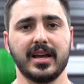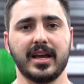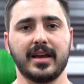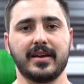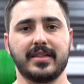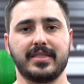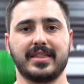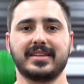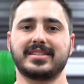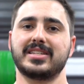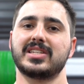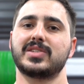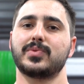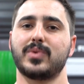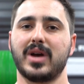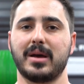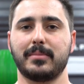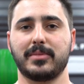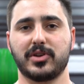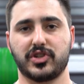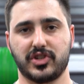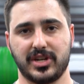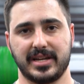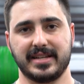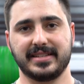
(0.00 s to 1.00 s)
This is where
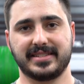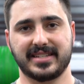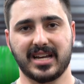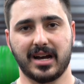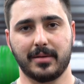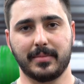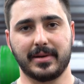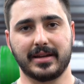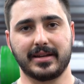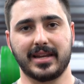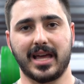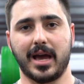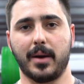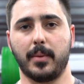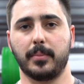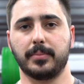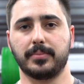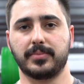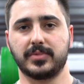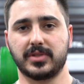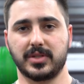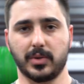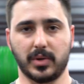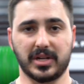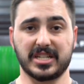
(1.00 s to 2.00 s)
machines come in. And
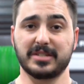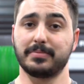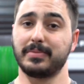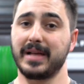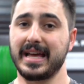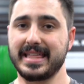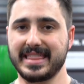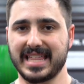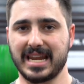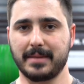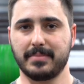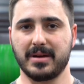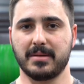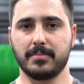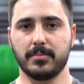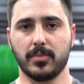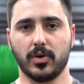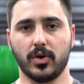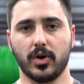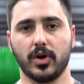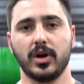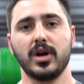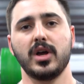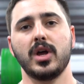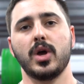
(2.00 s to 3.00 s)
to explain that a bit
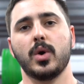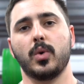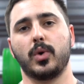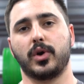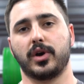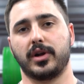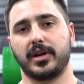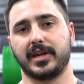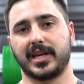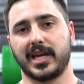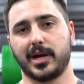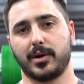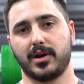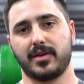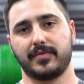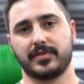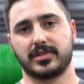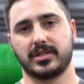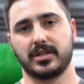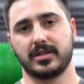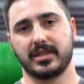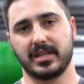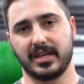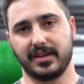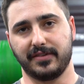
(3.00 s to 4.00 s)
more, we're going to go over
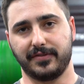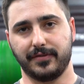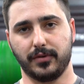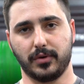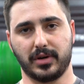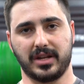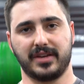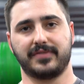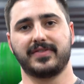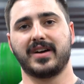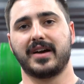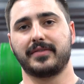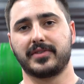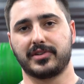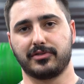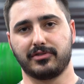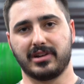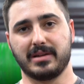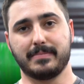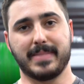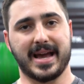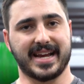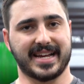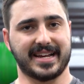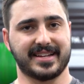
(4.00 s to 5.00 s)
to the 45-degree
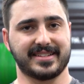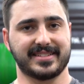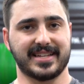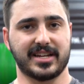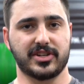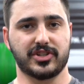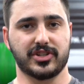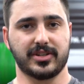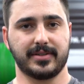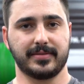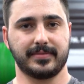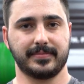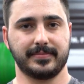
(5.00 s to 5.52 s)
back extension.